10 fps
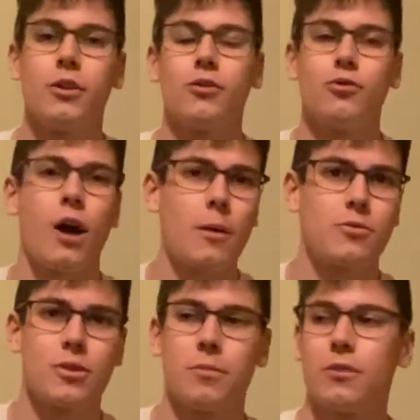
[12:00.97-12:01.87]
drop
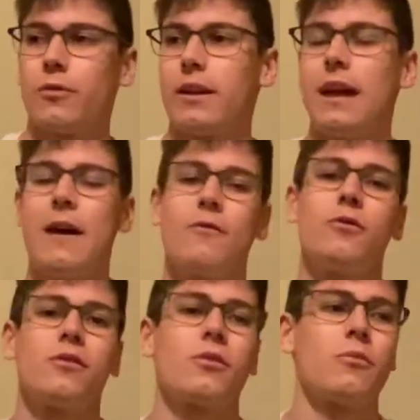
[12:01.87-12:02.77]
shipping, right? Every
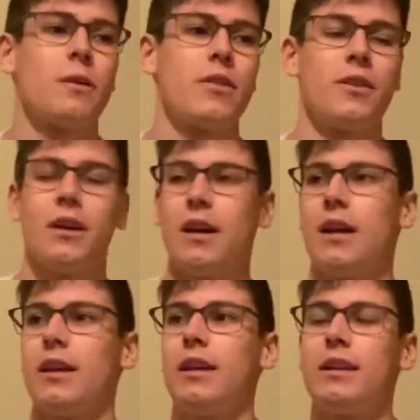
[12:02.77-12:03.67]
single method,
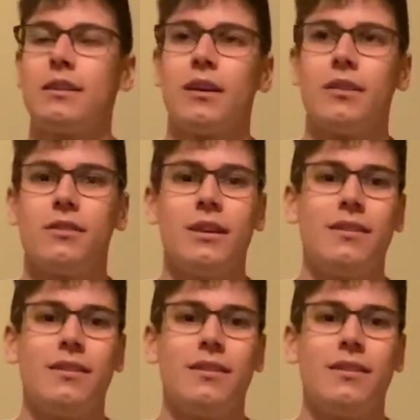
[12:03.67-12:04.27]
it's